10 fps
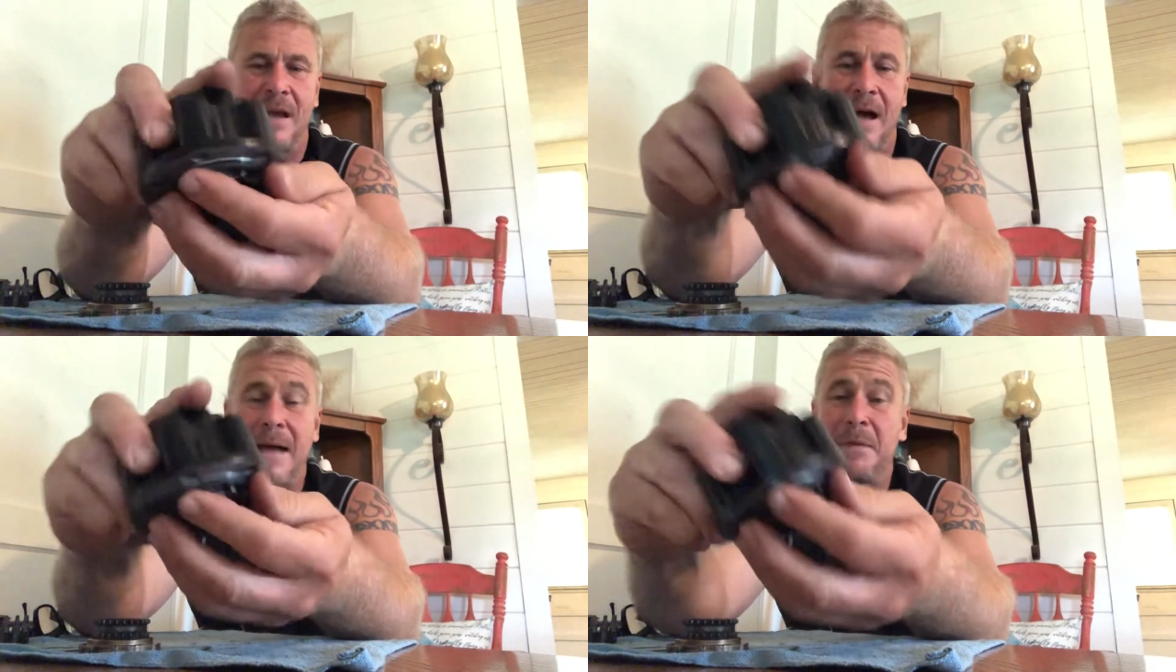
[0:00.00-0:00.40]

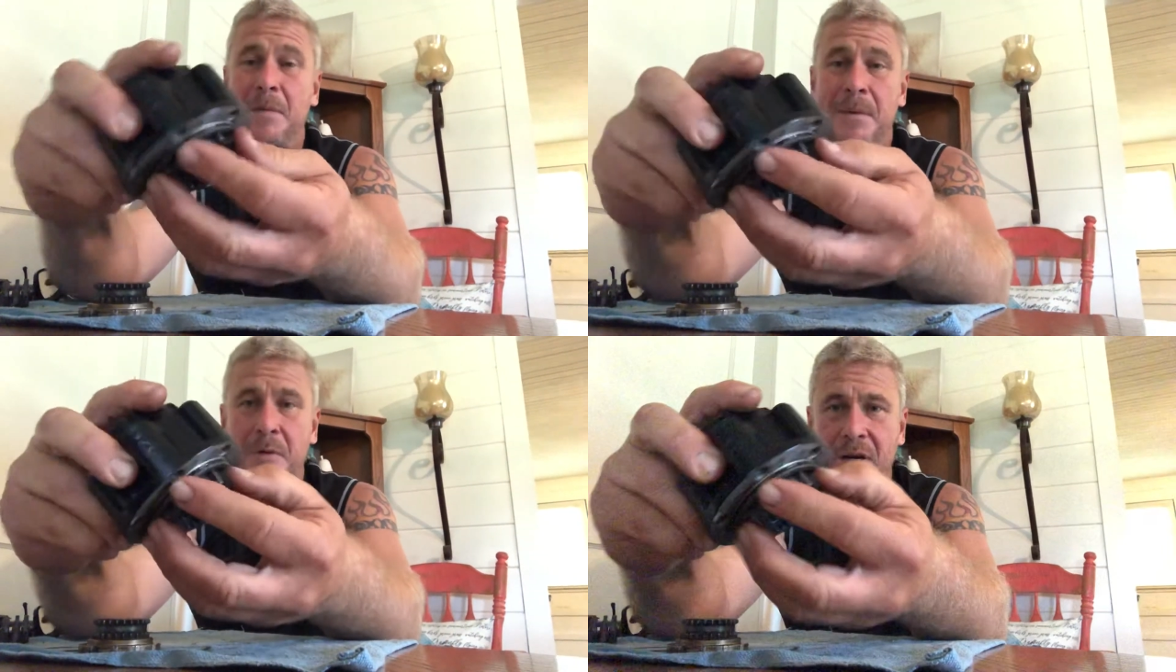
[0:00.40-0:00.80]
I'm going
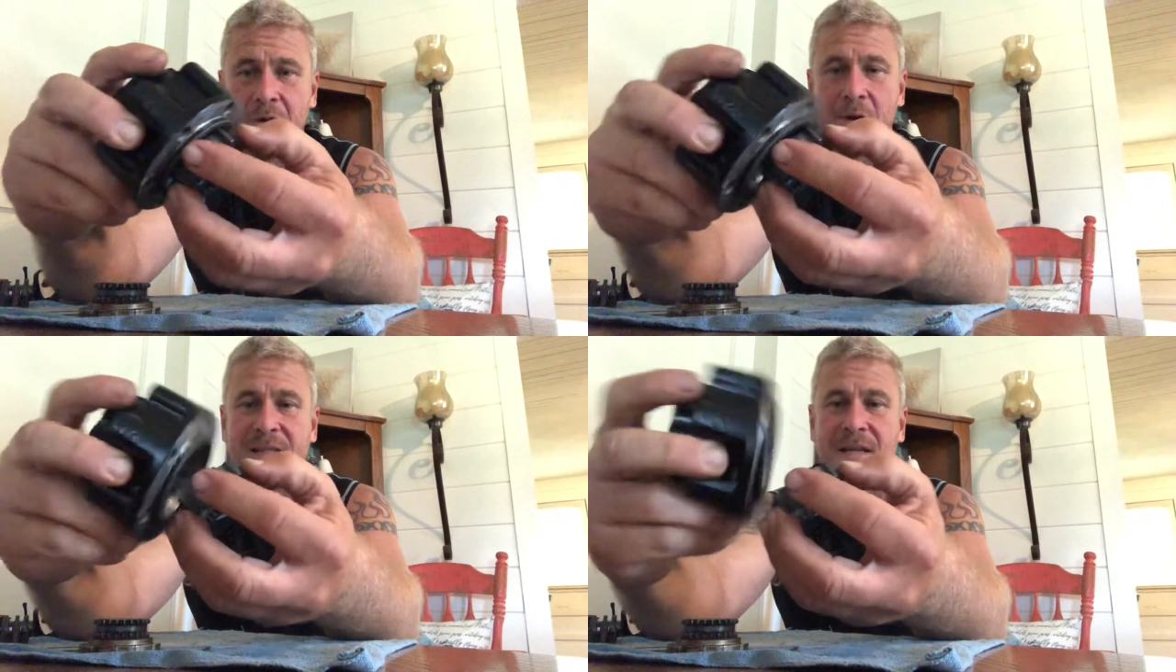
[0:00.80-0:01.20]
to be putting
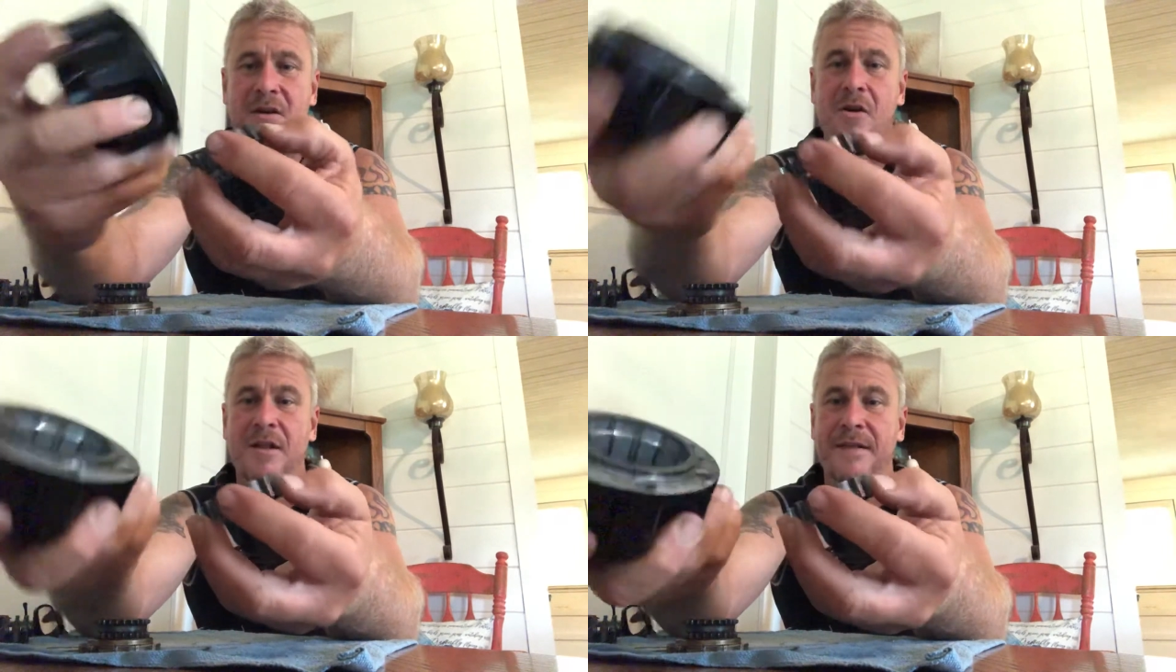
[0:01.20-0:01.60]
grease on
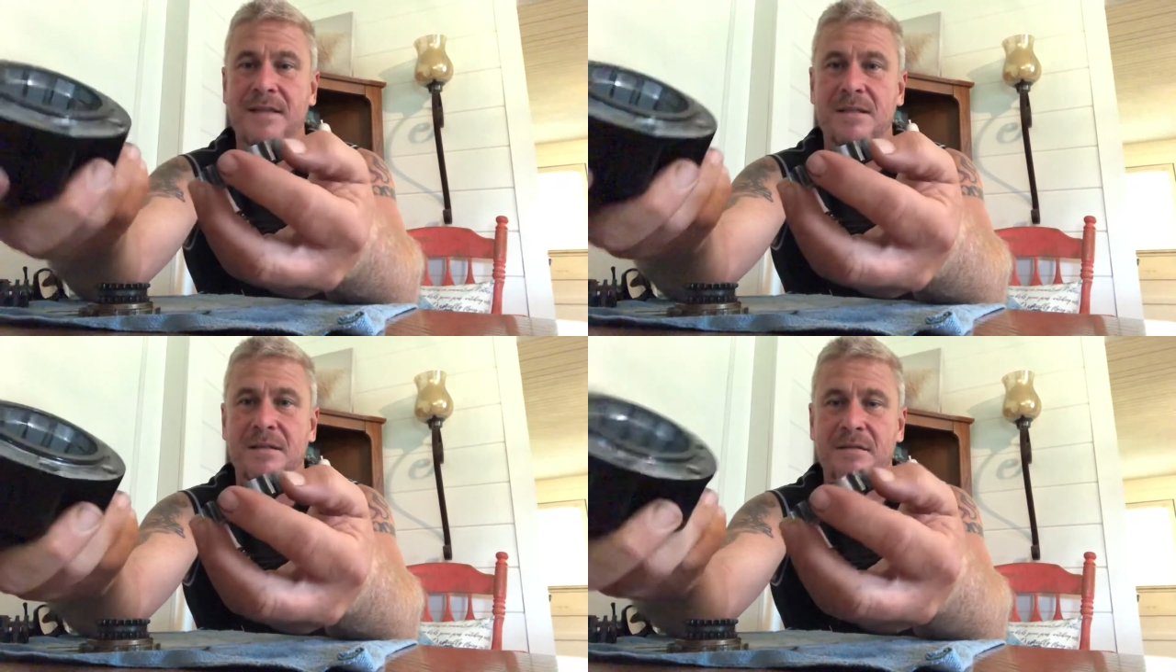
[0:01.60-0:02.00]
all of
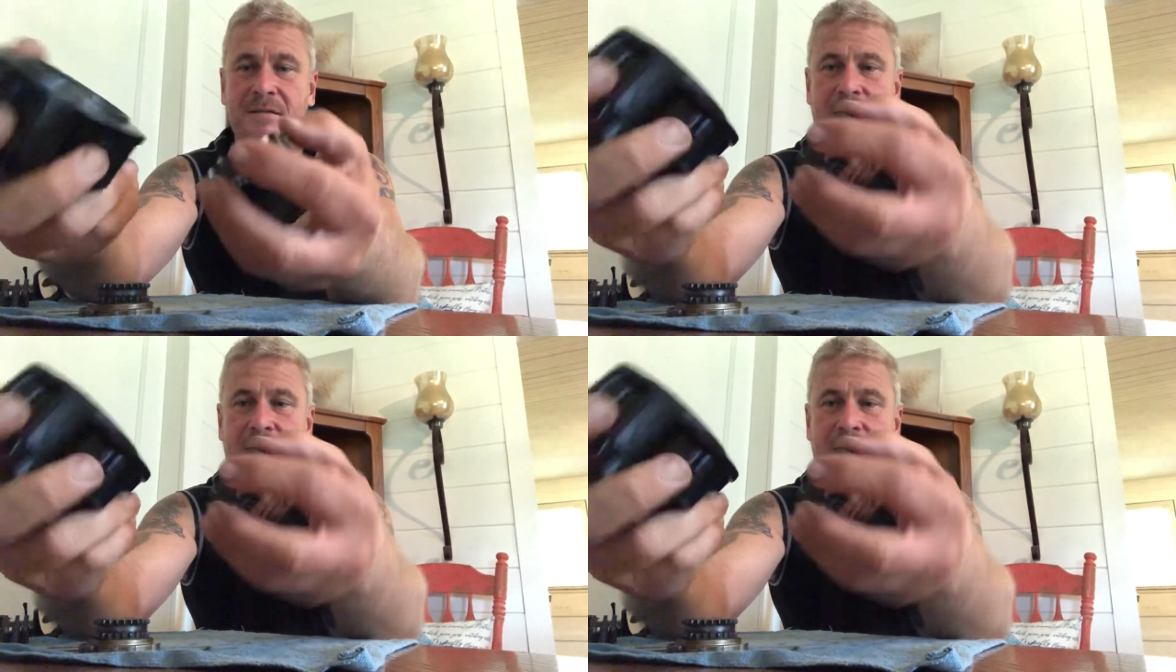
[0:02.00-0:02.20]
this.